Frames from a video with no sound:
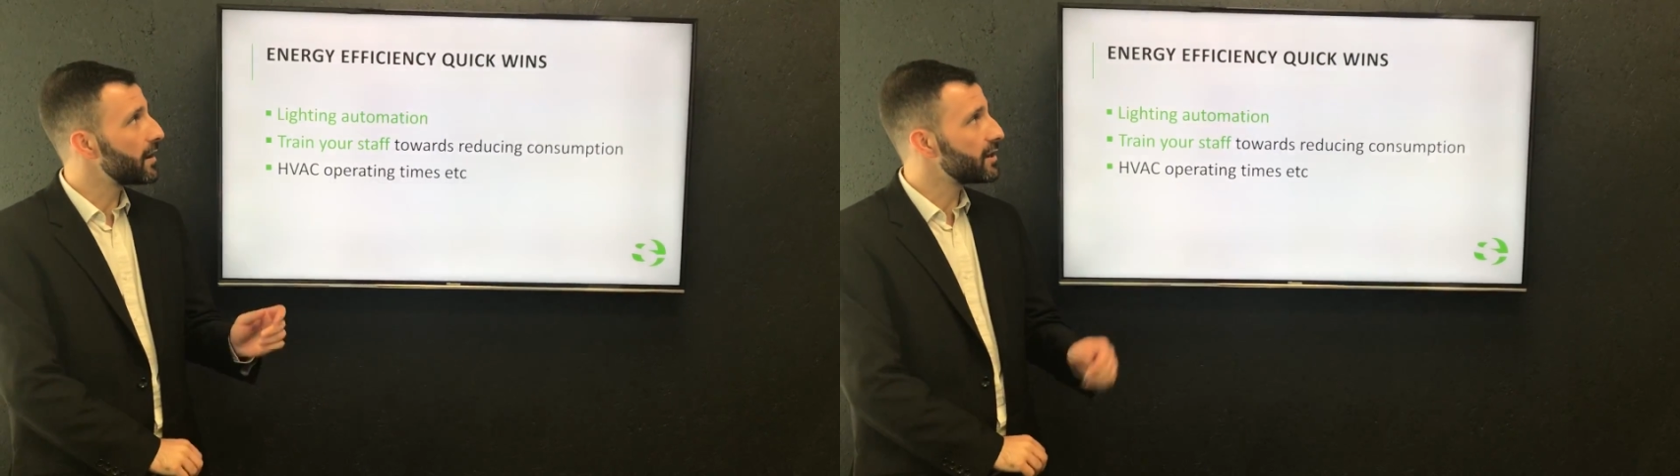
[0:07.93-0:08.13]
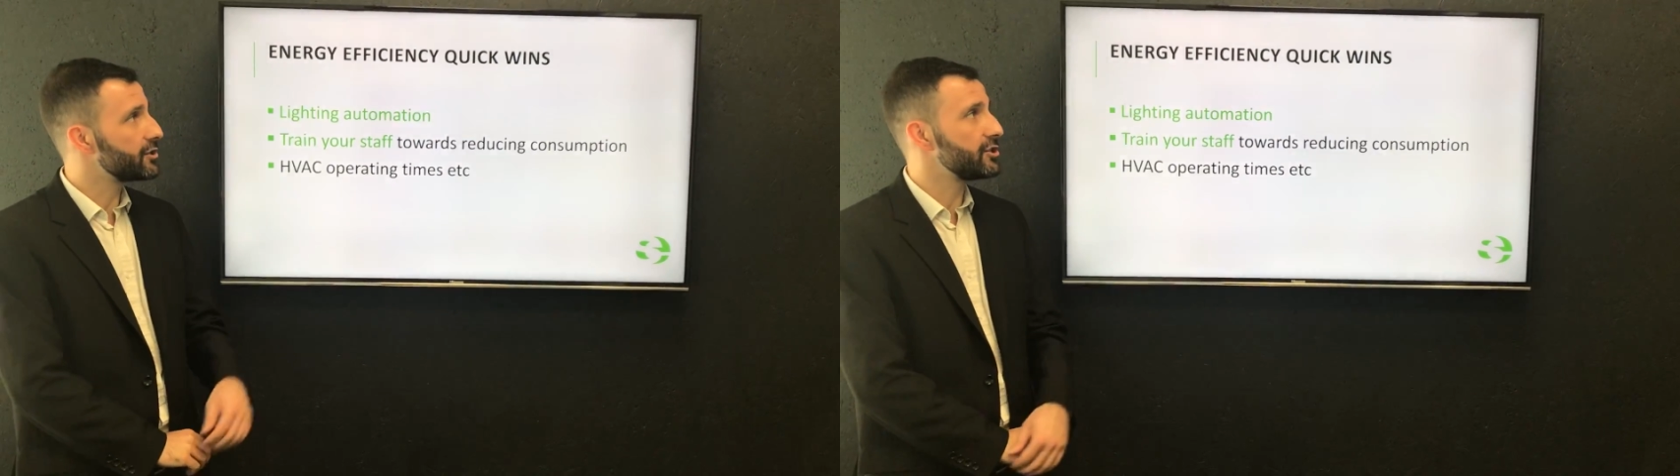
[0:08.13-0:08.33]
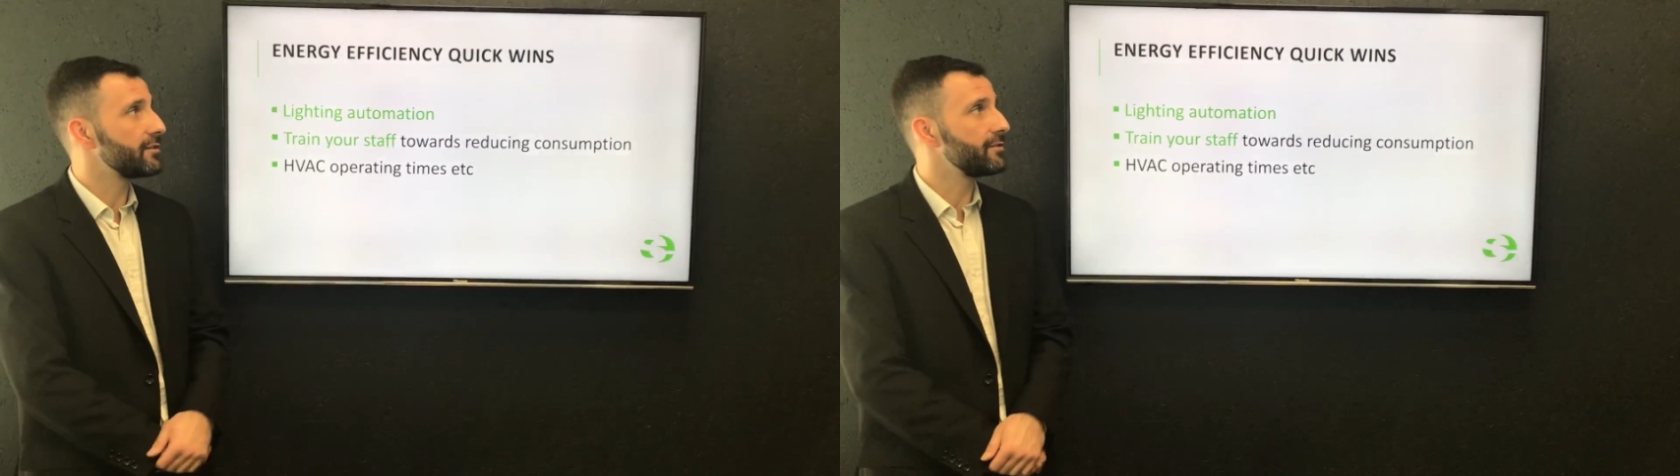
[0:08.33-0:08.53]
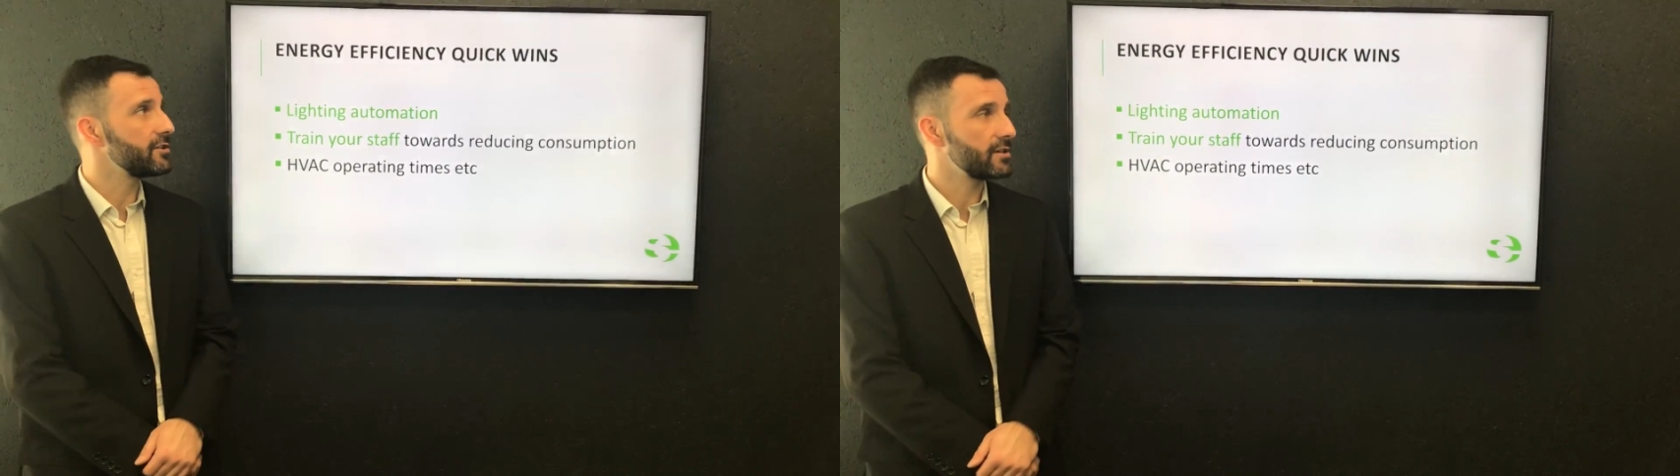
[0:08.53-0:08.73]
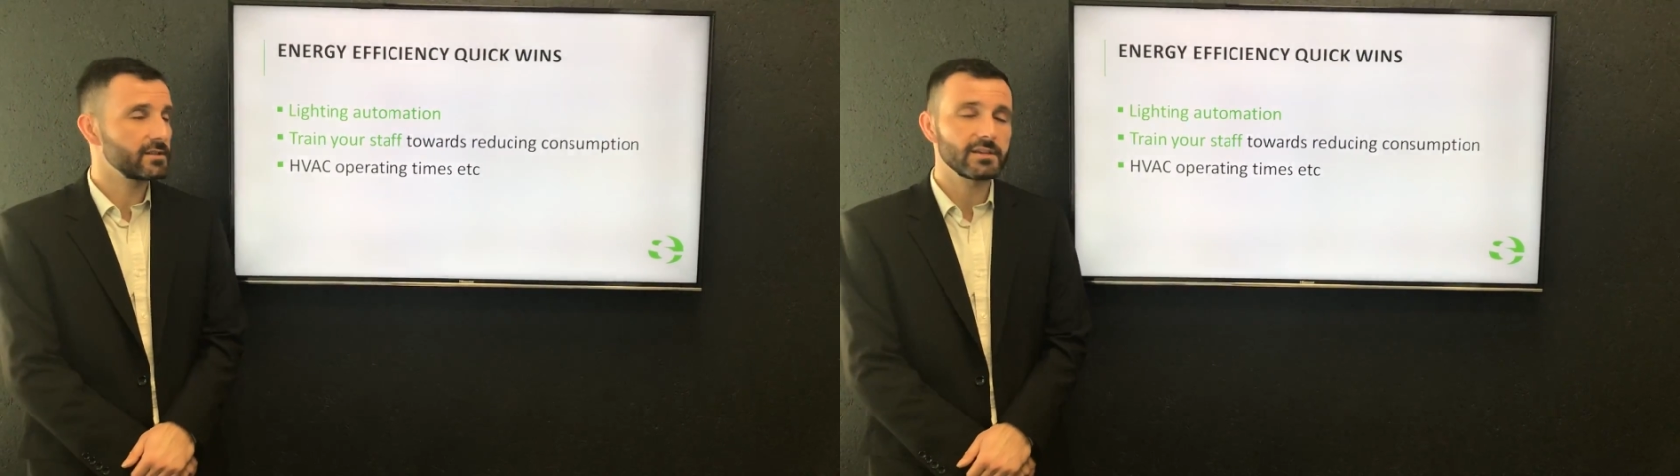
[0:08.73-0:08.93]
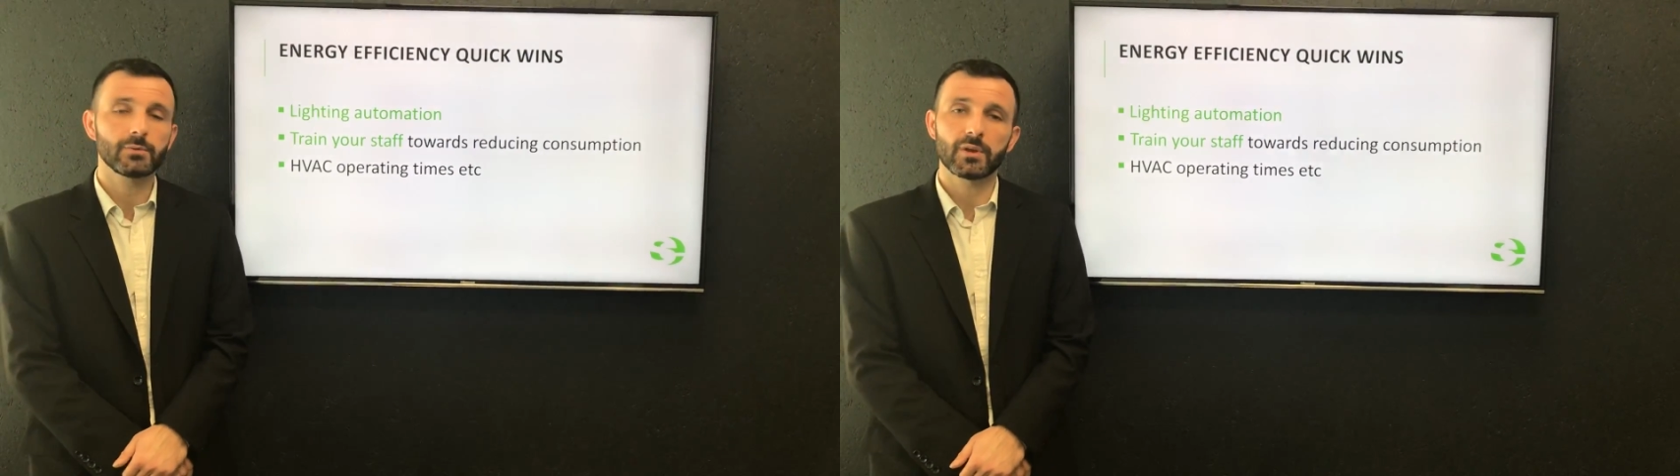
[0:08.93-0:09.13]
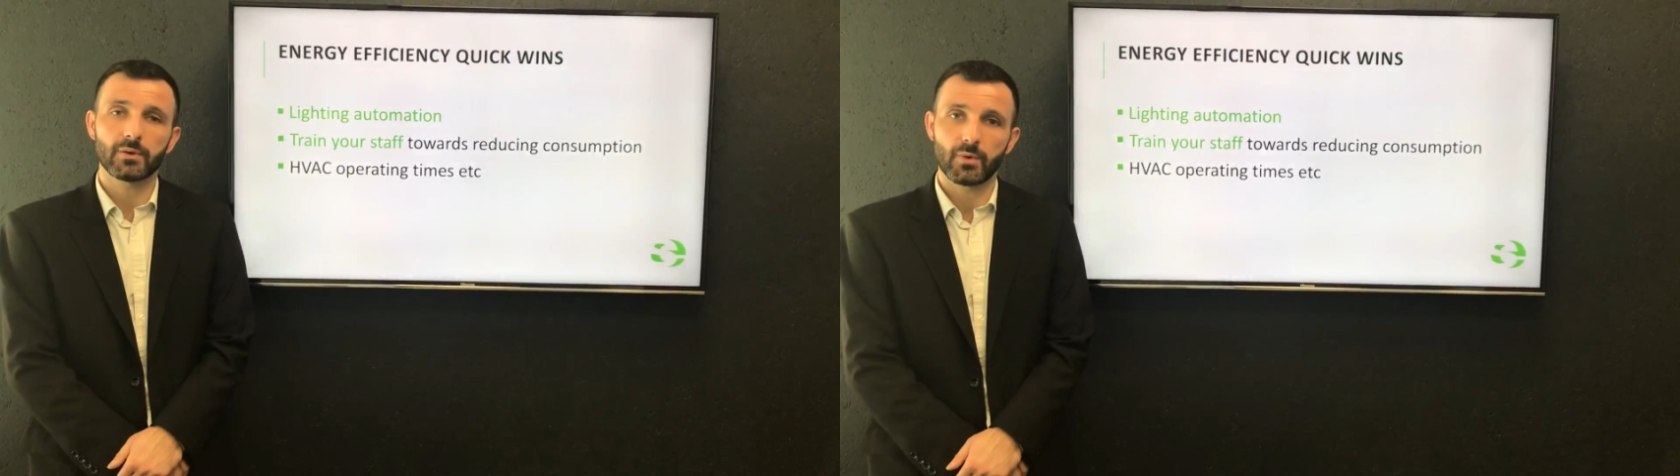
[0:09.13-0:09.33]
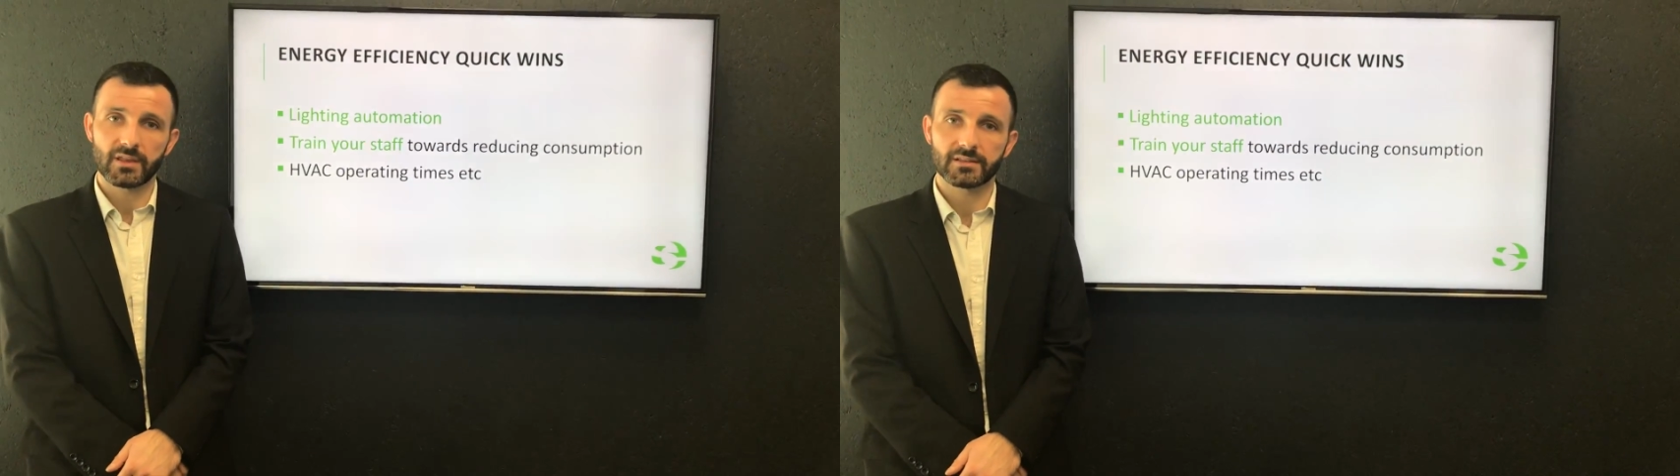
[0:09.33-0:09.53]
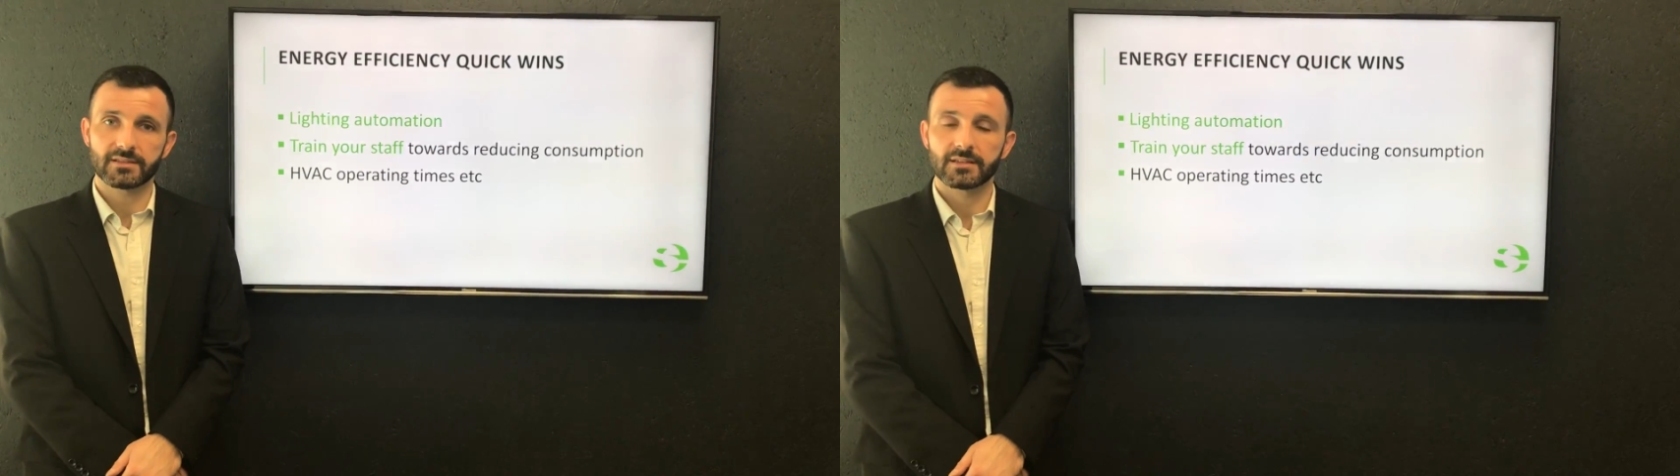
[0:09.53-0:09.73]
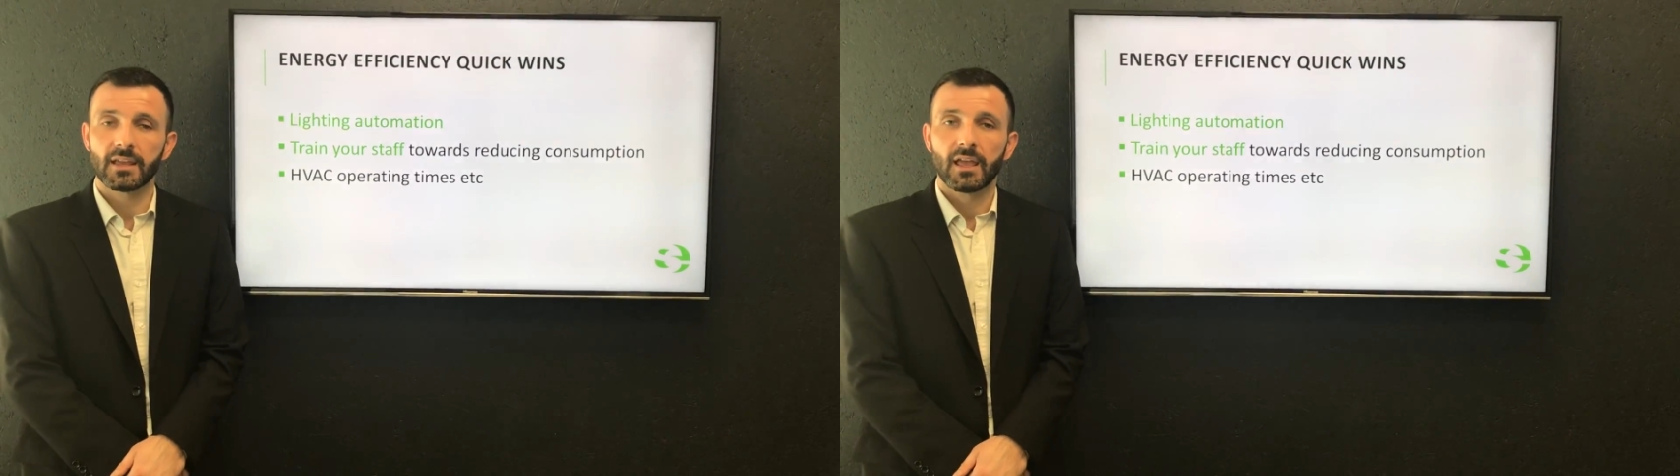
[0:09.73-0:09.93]
energy efficiency quick
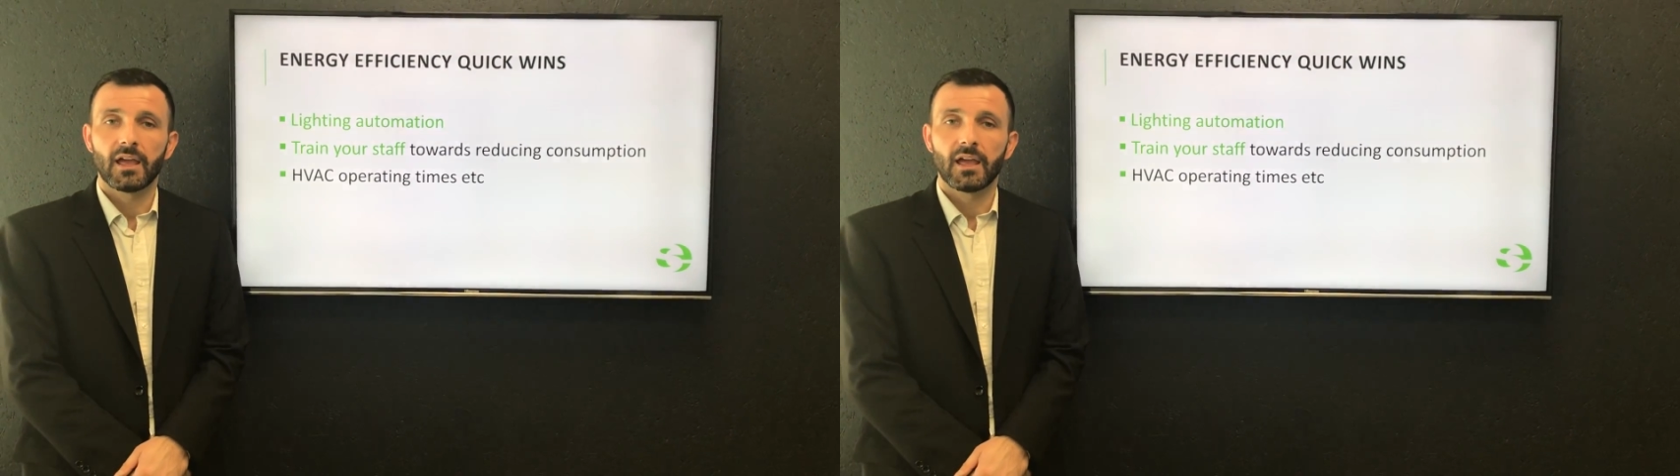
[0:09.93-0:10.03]
wins.